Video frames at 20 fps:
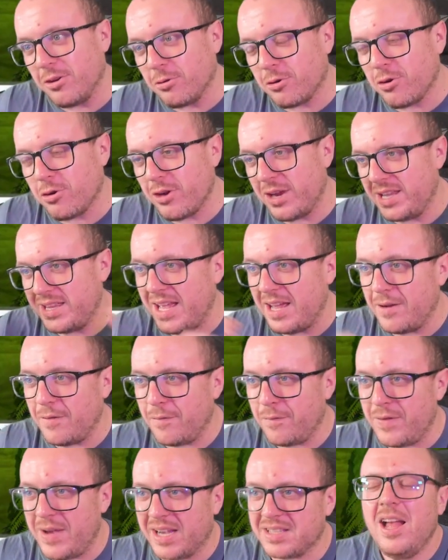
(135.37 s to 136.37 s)
create that
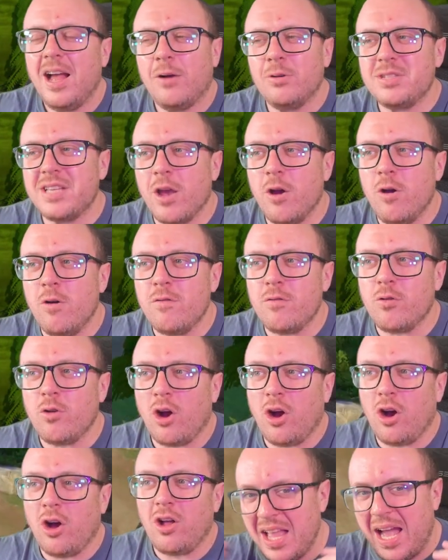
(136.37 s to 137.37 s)
effect. I'll say
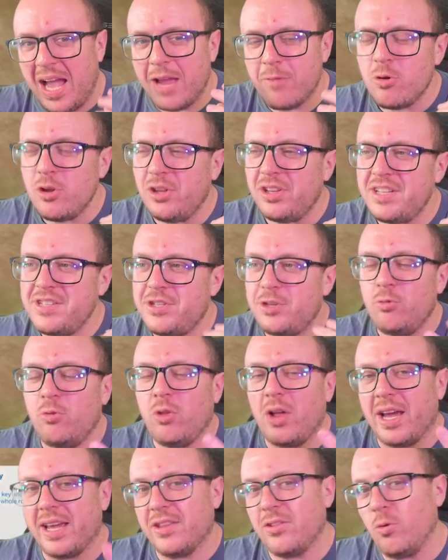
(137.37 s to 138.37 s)
overall, I really do
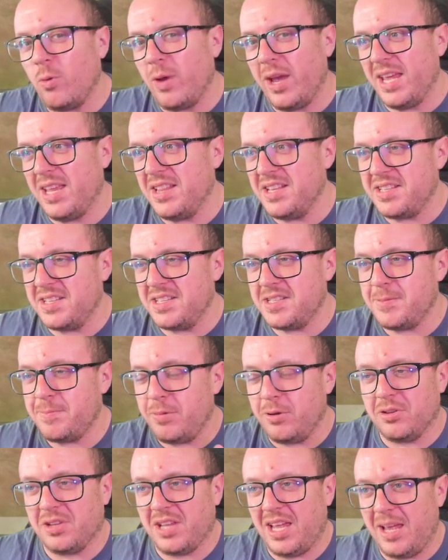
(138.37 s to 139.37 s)
like the way that this
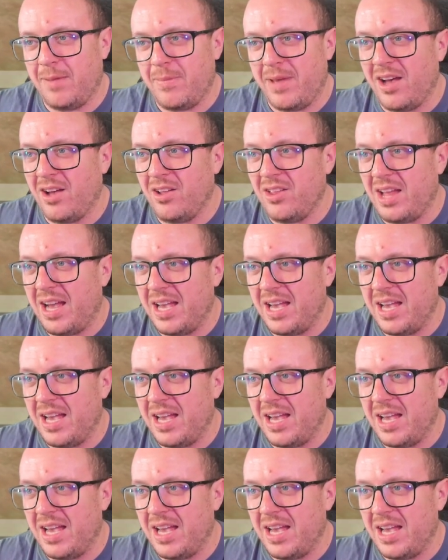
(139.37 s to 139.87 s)
build came out.